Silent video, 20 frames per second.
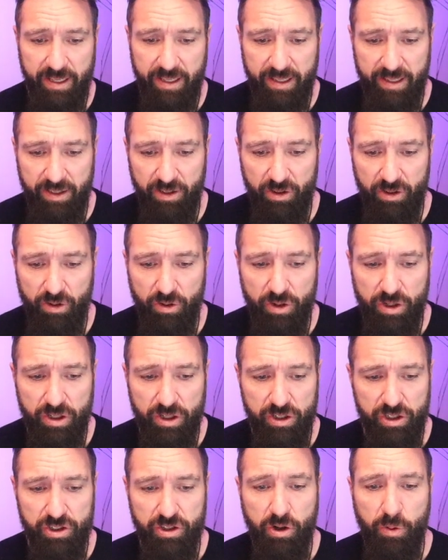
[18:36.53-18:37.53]
you can just
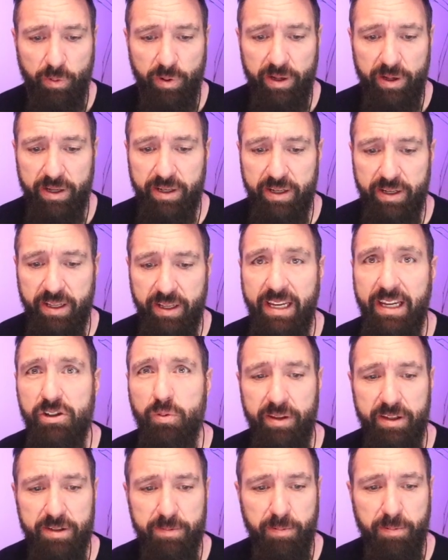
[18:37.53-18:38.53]
go into each one of
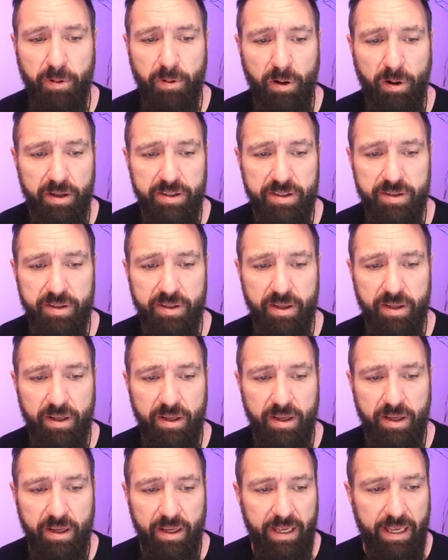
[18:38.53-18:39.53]
these parts
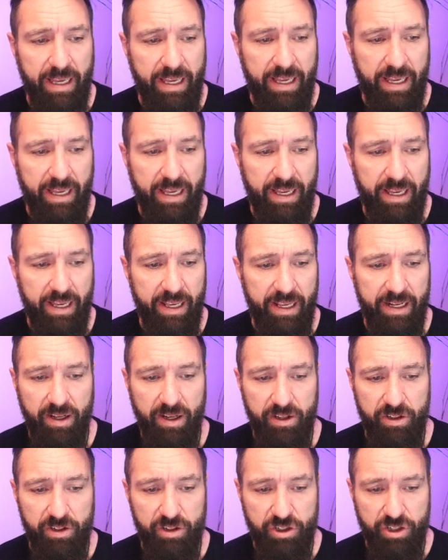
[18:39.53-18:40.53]
and
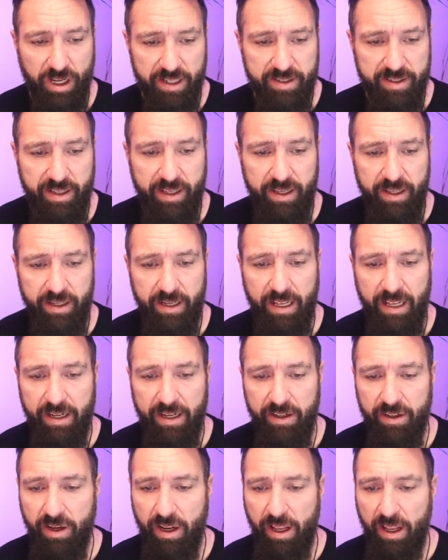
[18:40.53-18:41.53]
adjust it
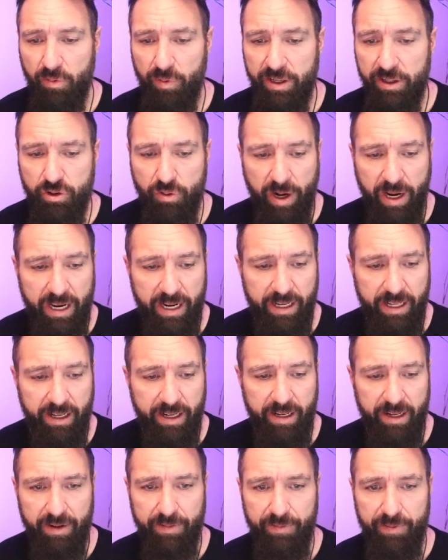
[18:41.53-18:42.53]
and retrain it.
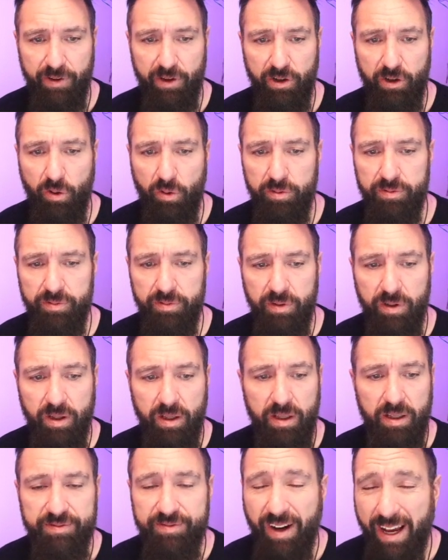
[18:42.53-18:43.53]
And if you don't
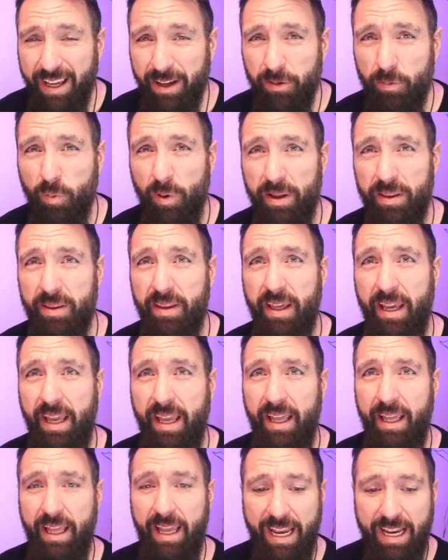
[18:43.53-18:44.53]
like what the
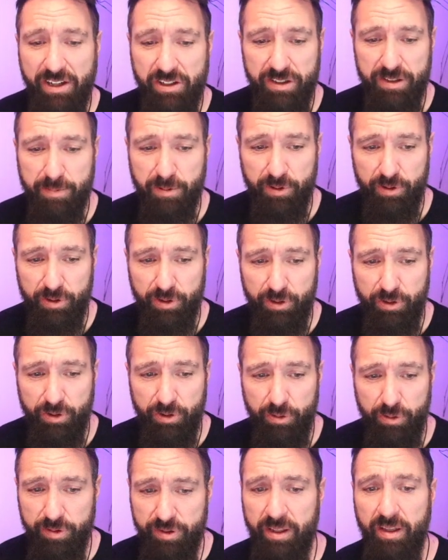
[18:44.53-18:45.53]
agent's
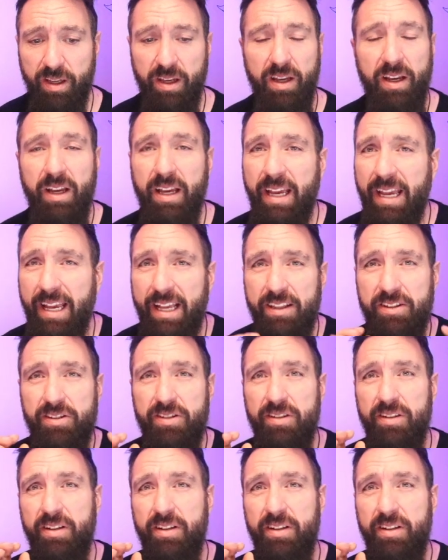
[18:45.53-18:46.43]
producing, it's